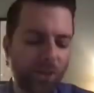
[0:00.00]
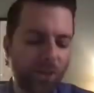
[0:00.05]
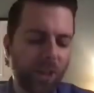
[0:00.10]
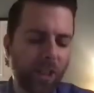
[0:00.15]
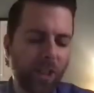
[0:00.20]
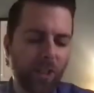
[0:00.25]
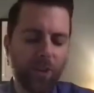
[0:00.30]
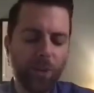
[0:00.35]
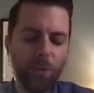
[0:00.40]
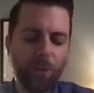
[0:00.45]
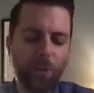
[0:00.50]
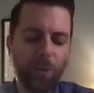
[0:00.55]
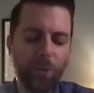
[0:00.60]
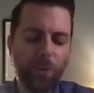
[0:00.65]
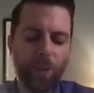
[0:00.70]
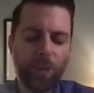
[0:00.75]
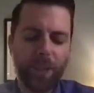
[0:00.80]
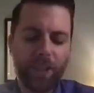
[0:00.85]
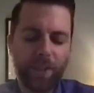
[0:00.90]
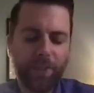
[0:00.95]
kind of the
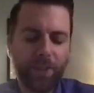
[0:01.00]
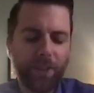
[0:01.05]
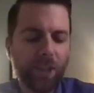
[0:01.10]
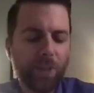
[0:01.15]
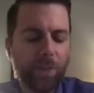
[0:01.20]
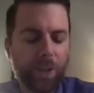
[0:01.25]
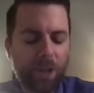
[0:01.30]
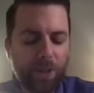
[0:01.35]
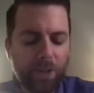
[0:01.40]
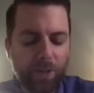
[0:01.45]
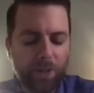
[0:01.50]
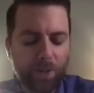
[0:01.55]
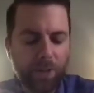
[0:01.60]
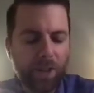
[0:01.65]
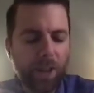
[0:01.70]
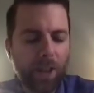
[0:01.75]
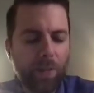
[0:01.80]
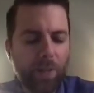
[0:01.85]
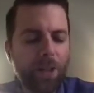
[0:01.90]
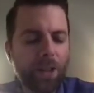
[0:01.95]
way I think about it.
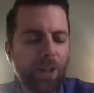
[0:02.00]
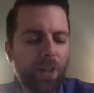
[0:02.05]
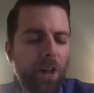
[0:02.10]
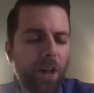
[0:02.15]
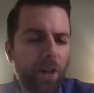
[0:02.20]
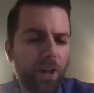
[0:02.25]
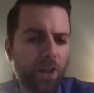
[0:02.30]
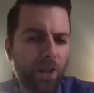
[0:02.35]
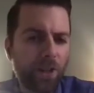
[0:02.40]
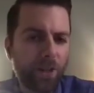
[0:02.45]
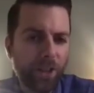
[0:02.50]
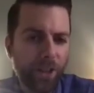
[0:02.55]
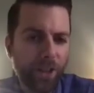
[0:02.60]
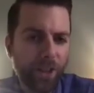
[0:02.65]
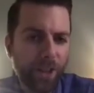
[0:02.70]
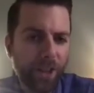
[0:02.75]
I'm in an auction league,